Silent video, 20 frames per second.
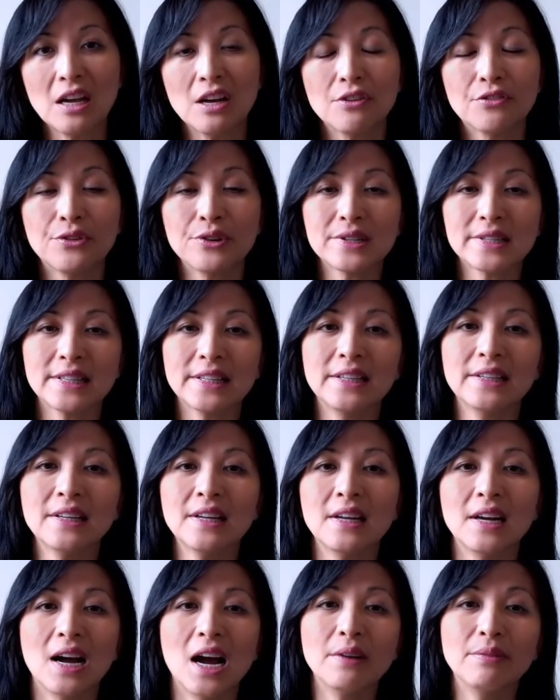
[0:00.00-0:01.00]
Firstly,
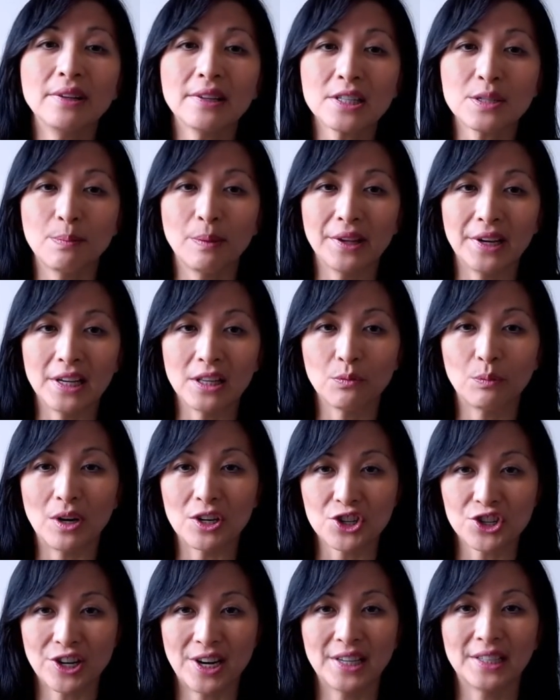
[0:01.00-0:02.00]
I will explain why
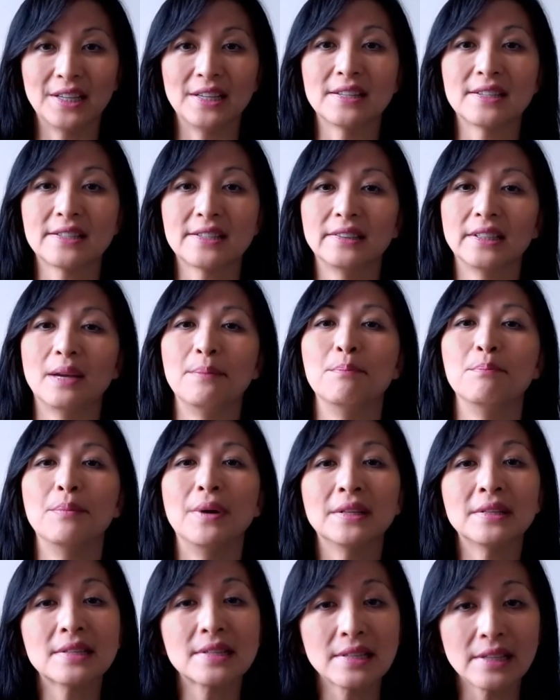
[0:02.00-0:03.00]
China is still
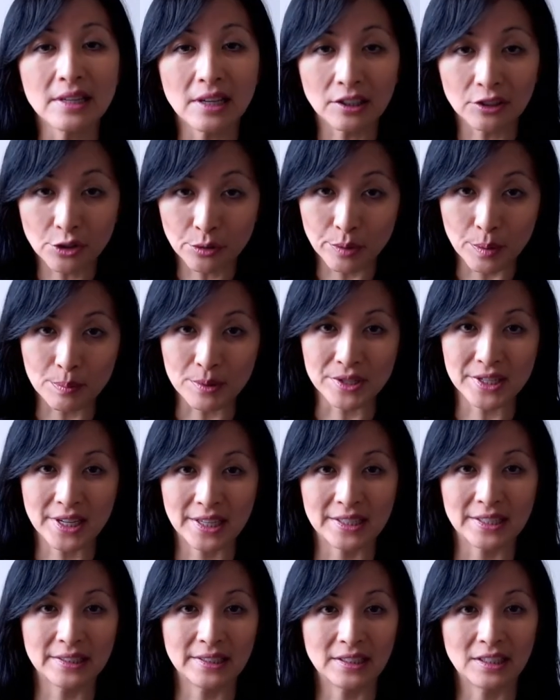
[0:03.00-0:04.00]
immensely
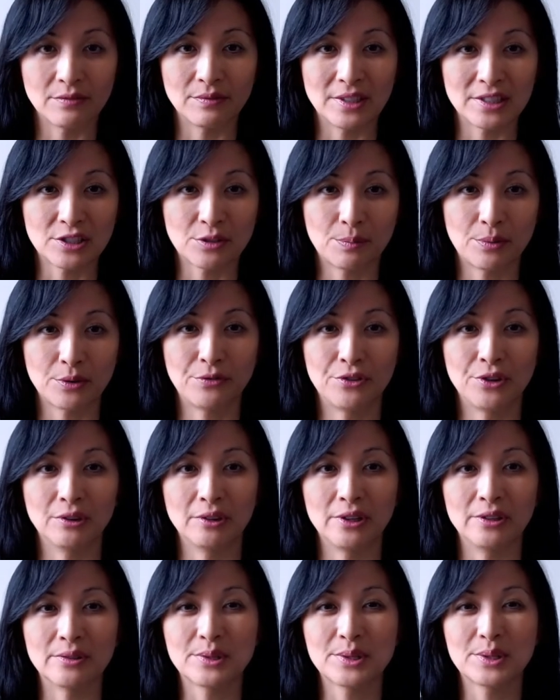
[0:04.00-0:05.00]
underrepresented in investor
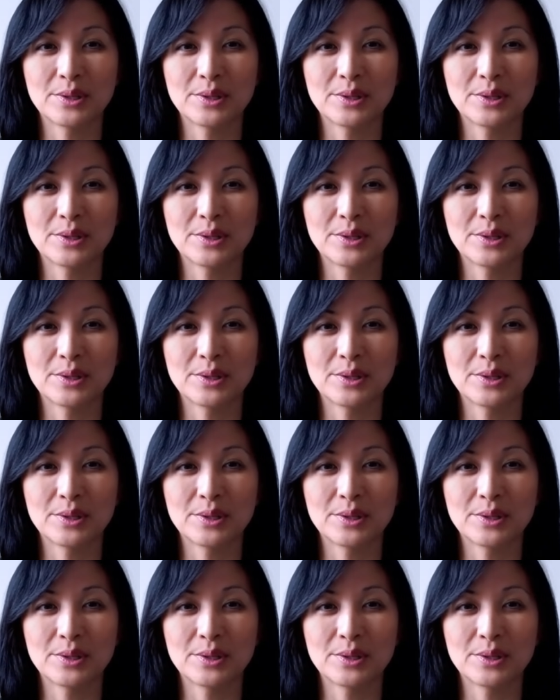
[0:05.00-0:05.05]
portfolios,